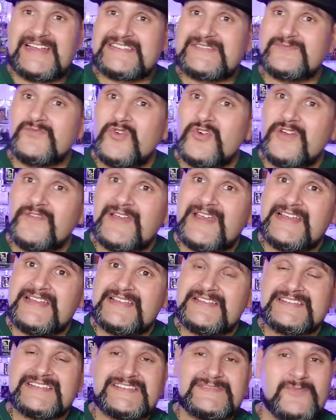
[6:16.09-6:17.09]
It's more of
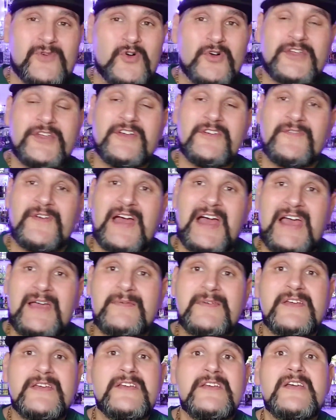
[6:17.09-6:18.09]
a smokier
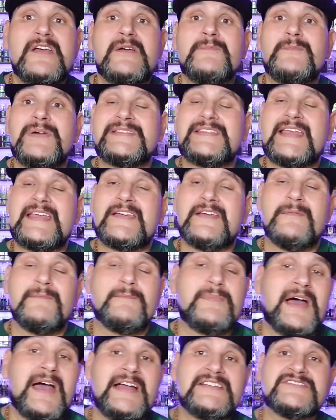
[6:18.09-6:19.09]
vibe, but they
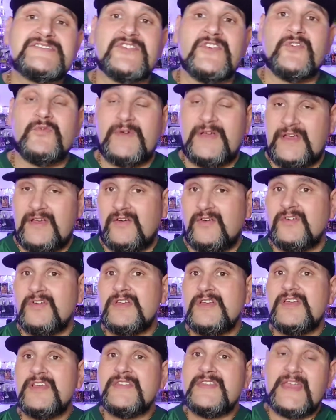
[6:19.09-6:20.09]
combine so well.
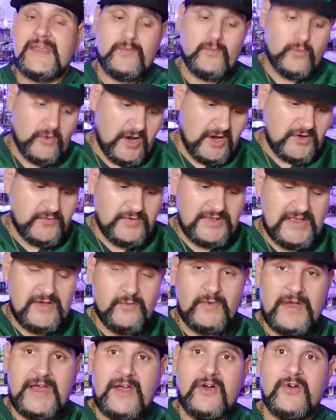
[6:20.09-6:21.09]
They work really
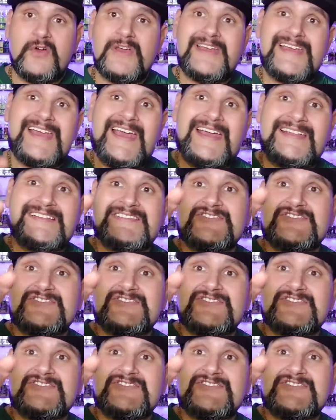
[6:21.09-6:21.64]
well and